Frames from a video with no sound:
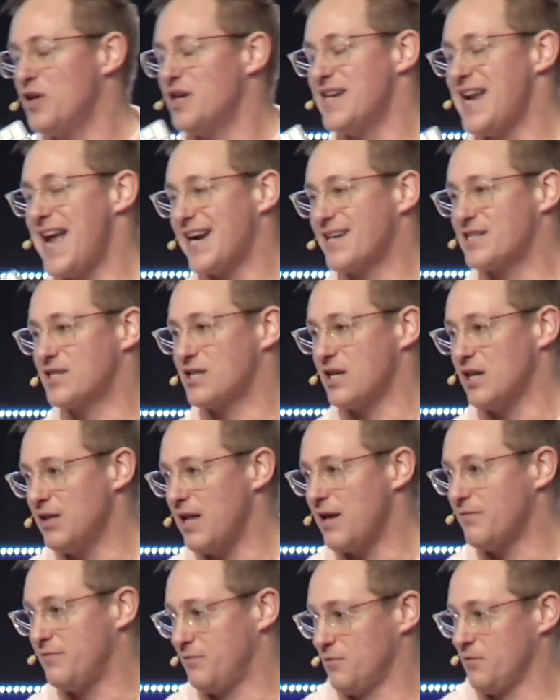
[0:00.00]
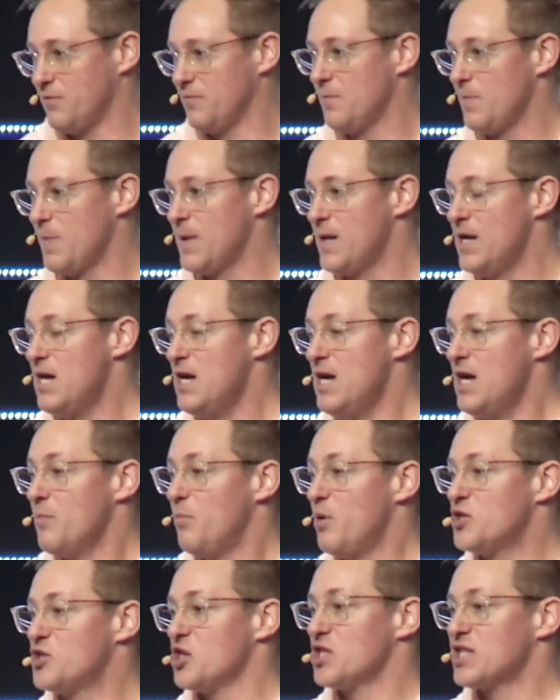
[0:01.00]
next level.
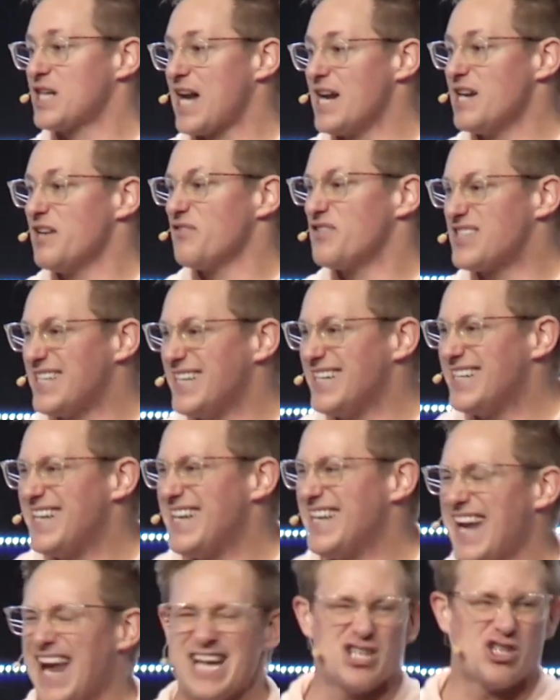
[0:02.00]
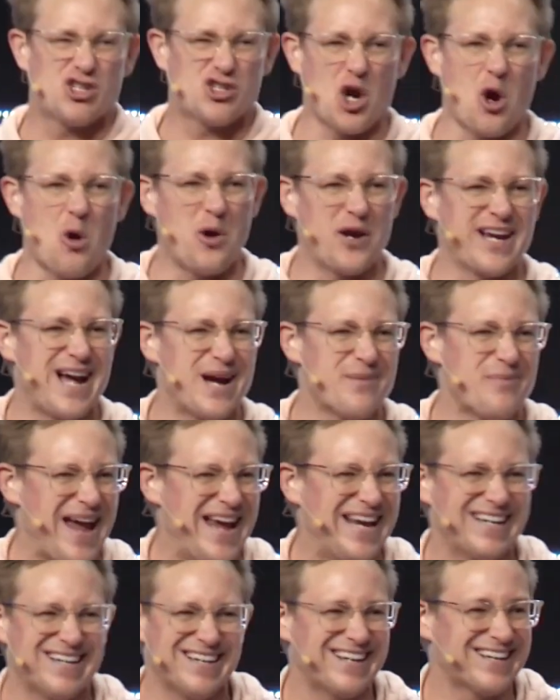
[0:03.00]
But just kind of sitting and showing up
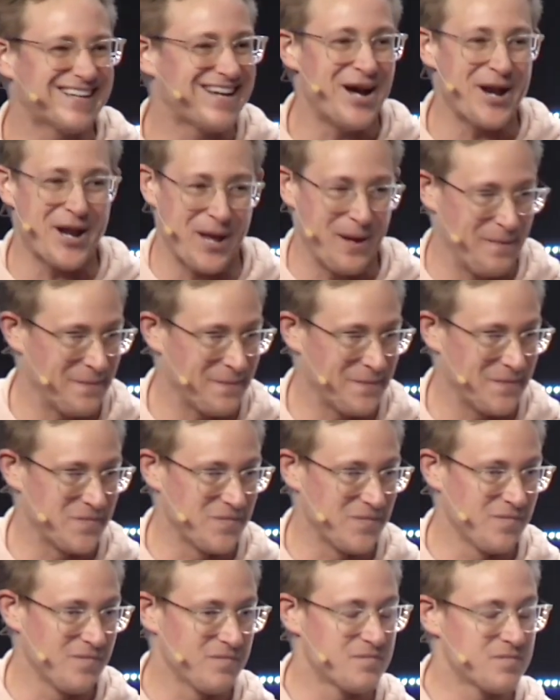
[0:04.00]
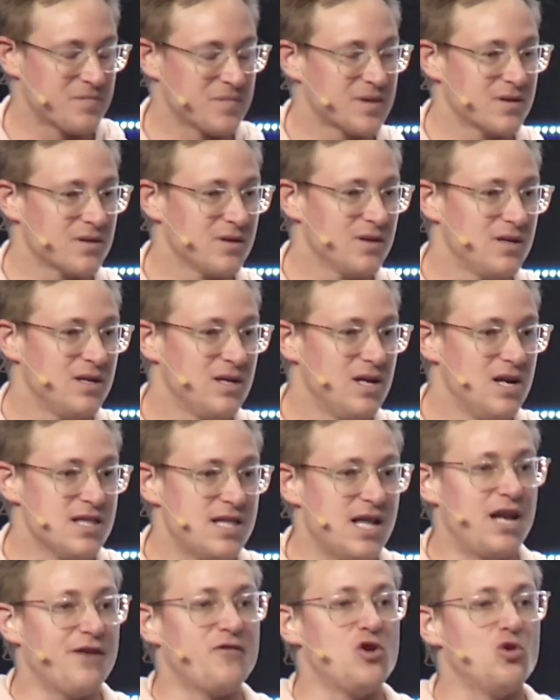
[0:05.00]
ain't going to cut it.
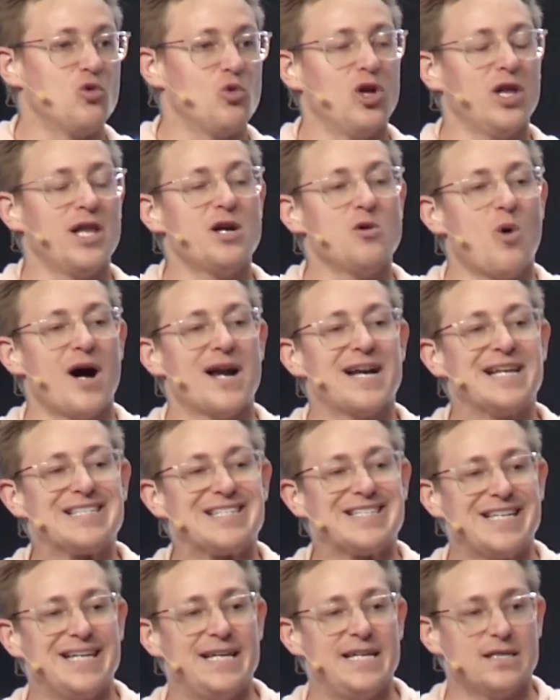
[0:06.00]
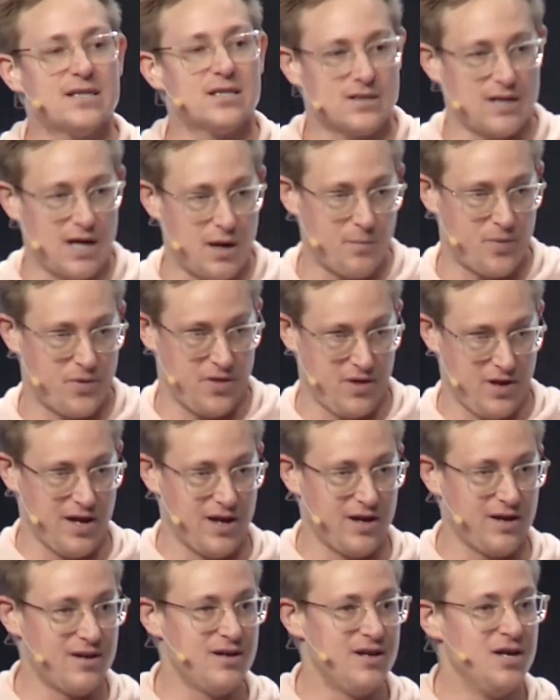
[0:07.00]
That if you really want to see
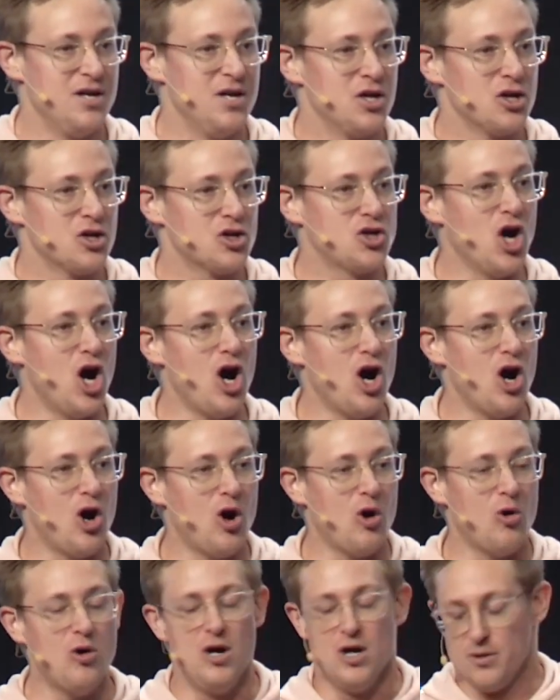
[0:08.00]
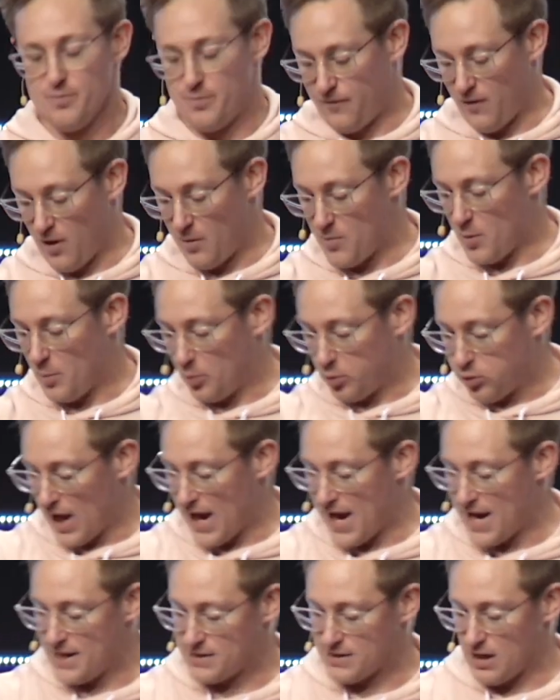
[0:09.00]
something, go from the
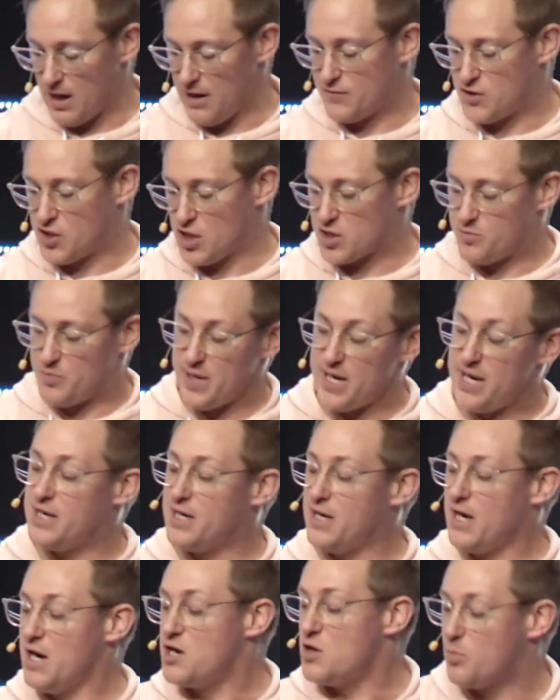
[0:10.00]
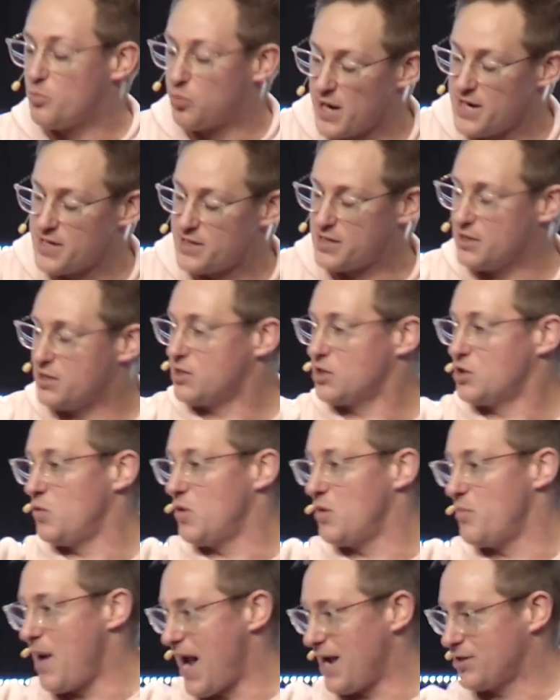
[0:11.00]
place of just being an apprentice
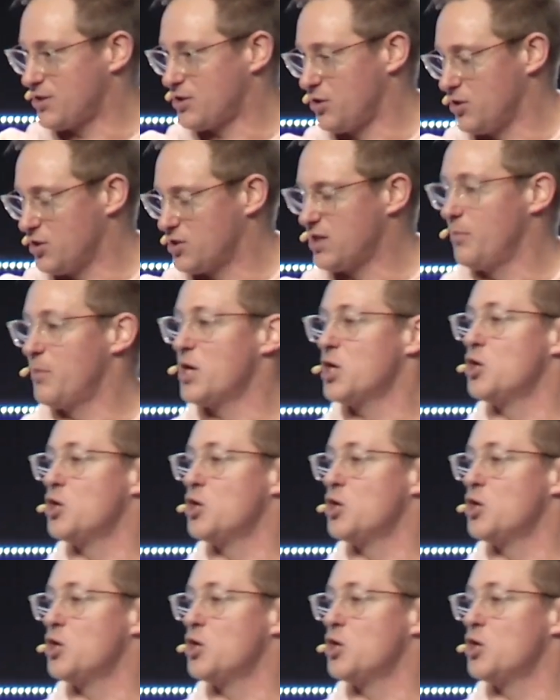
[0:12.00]
to a master, somebody